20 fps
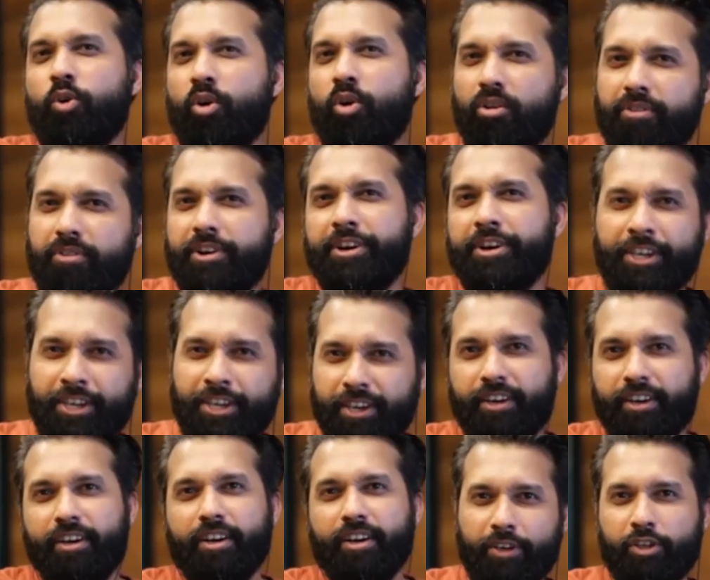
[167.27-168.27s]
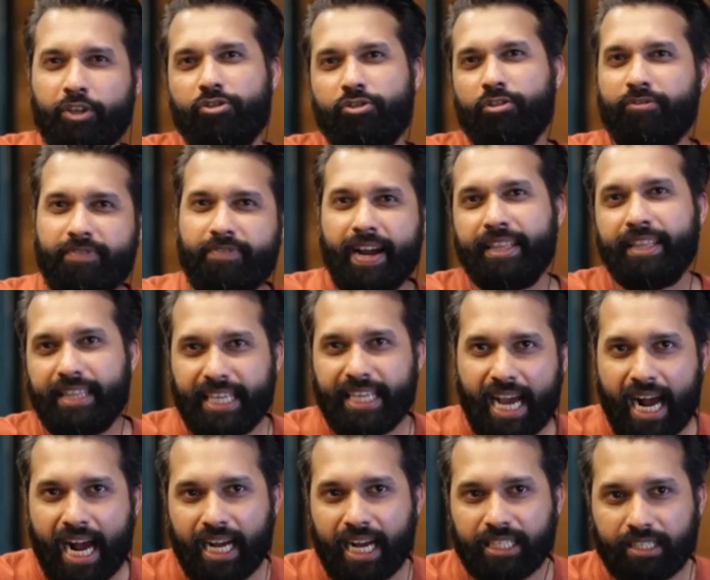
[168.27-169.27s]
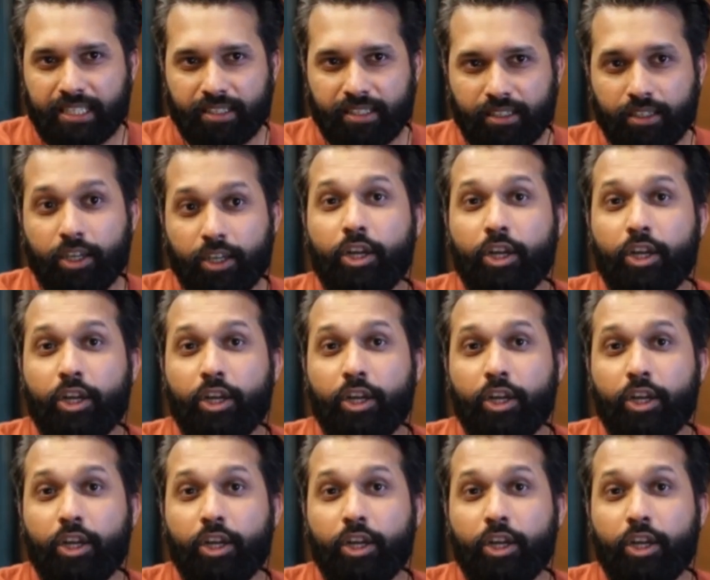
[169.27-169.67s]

over here we should find the answer,